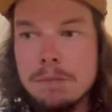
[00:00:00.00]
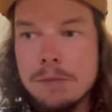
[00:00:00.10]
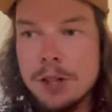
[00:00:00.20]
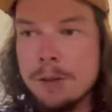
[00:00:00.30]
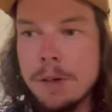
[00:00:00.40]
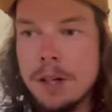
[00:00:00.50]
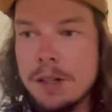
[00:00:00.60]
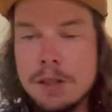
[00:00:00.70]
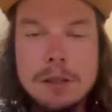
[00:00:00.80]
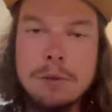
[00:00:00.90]
just
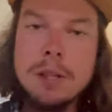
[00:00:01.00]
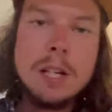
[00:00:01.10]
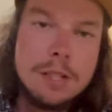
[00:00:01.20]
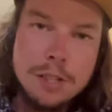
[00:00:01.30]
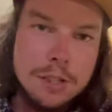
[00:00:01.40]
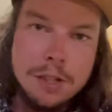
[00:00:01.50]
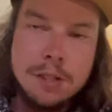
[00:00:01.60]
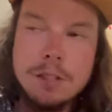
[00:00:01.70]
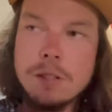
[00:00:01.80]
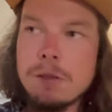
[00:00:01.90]
because, you know, Ken's such a
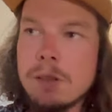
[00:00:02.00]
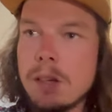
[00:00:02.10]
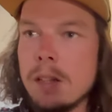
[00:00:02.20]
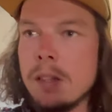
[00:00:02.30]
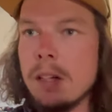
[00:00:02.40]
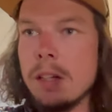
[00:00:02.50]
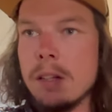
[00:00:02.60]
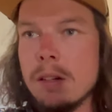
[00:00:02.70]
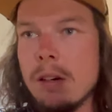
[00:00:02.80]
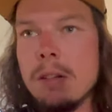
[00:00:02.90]
good dude, and
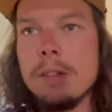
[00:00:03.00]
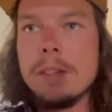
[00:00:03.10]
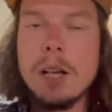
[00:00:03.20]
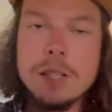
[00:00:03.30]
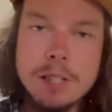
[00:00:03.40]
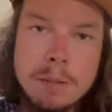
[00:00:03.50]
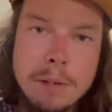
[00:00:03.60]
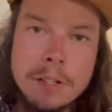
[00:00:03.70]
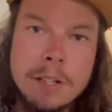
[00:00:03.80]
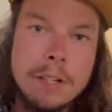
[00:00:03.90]
then all of the guys that come
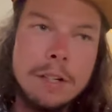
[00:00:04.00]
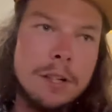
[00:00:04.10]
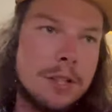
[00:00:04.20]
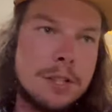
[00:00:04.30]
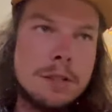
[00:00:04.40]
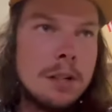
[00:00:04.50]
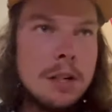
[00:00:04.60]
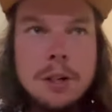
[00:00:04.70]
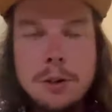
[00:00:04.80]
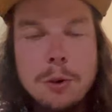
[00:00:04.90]
out here are just
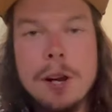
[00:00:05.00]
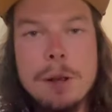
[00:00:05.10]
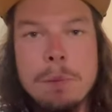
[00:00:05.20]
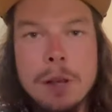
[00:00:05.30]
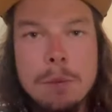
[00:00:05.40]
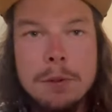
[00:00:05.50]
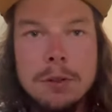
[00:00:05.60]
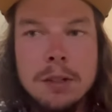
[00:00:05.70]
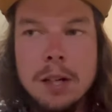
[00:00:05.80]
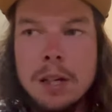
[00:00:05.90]
great people,
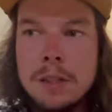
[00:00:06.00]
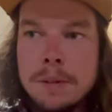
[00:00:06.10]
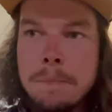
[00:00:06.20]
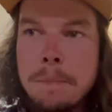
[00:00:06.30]
and